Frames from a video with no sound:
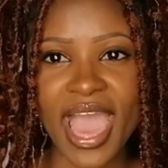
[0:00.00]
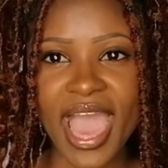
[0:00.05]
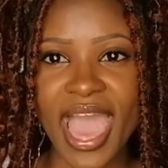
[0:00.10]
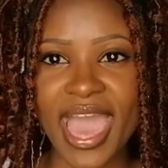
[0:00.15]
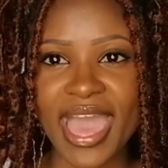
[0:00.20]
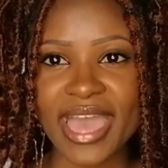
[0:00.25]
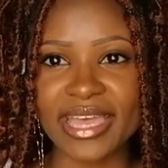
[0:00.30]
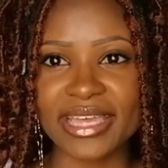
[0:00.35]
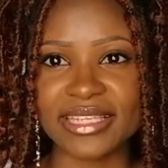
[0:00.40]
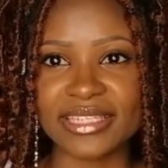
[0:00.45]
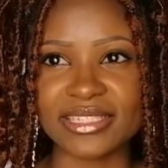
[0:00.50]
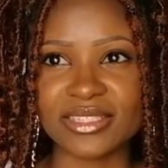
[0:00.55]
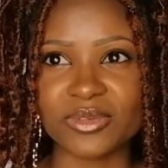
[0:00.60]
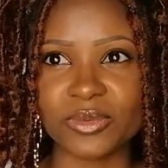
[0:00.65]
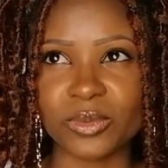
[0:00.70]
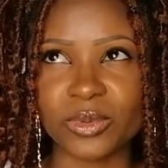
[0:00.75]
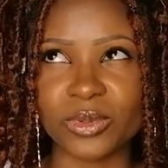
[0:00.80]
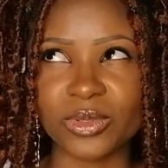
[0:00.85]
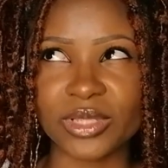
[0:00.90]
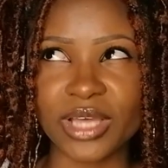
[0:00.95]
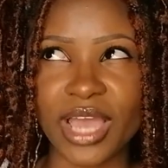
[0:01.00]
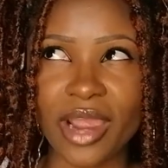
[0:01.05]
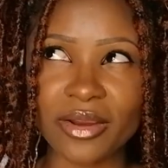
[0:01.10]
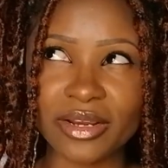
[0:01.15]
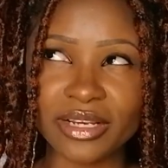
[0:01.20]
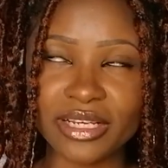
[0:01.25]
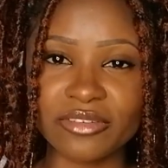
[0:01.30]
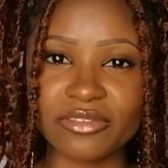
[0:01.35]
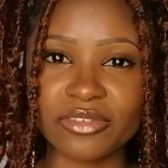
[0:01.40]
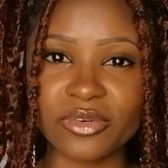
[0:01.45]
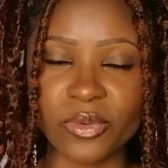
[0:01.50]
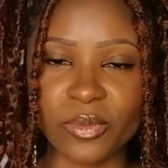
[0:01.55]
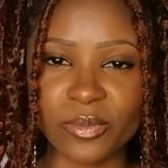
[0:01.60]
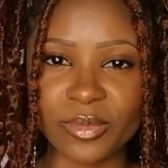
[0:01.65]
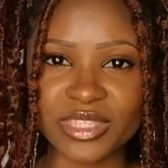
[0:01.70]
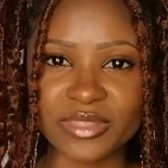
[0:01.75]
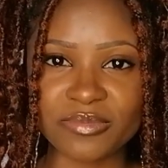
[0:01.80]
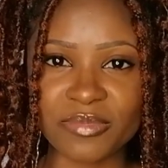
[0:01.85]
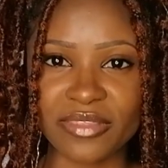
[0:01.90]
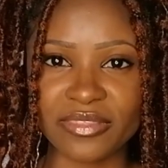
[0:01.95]
And well, currently for
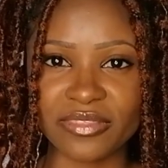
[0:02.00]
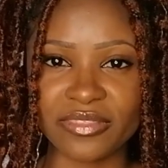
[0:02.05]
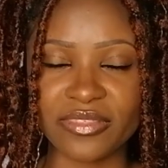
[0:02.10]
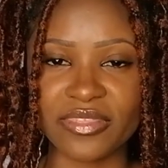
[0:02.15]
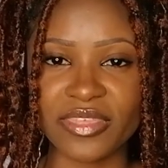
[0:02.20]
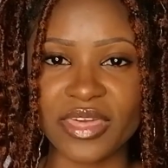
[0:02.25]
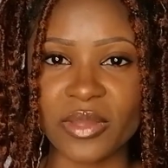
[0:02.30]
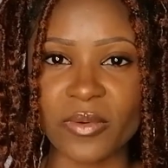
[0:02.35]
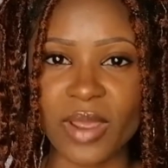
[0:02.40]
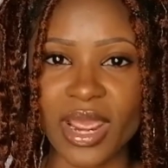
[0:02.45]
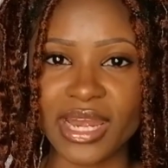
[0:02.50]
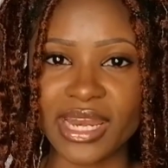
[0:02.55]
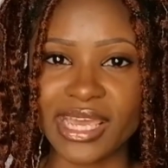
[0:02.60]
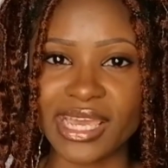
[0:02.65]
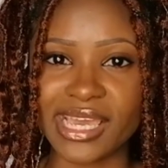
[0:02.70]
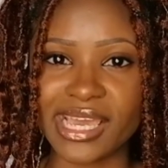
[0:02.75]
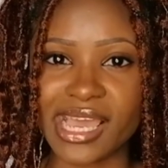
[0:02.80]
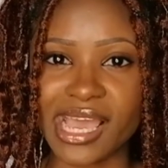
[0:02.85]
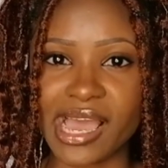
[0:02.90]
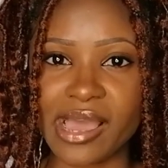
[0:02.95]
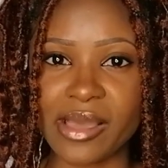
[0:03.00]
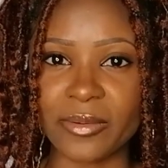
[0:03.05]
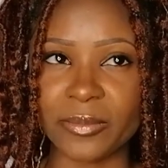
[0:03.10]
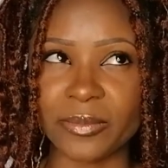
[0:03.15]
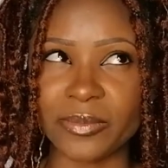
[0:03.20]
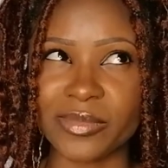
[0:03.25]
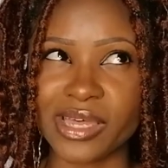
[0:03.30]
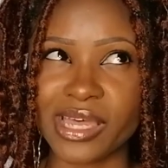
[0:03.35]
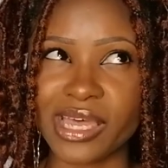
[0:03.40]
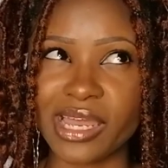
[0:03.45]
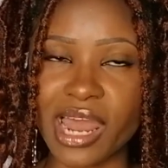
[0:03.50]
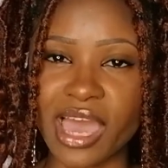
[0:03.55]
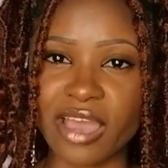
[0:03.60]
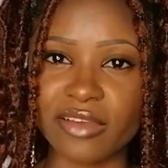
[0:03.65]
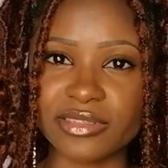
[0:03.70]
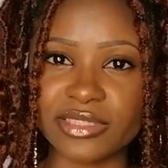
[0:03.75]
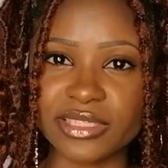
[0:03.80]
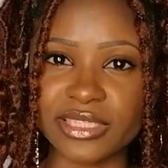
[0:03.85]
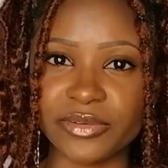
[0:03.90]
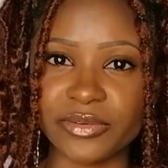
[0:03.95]
Women's Month, they're running a
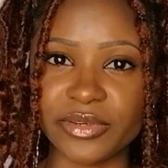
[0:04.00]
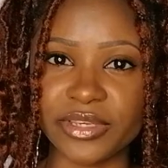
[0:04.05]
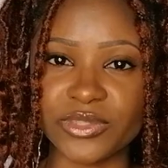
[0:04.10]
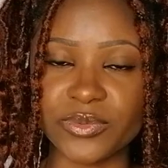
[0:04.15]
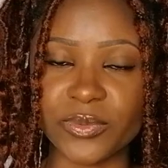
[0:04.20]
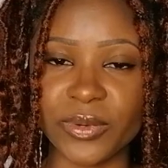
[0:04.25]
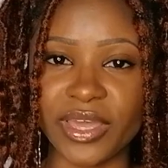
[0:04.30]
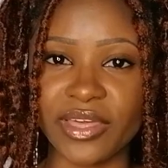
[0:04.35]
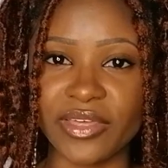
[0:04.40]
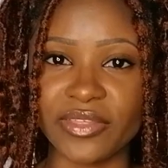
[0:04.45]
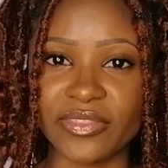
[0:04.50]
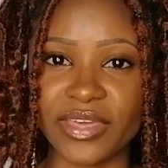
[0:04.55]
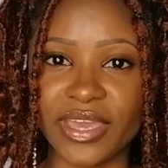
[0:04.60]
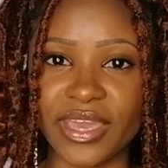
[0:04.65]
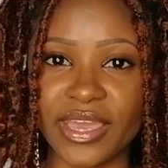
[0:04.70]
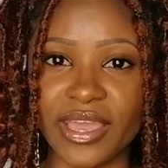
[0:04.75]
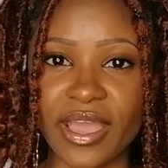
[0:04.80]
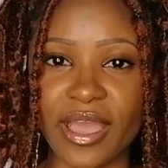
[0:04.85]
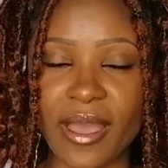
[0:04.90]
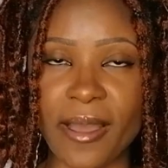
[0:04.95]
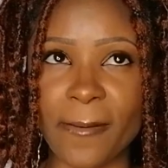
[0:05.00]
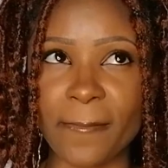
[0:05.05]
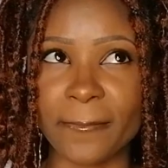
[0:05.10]
live series where they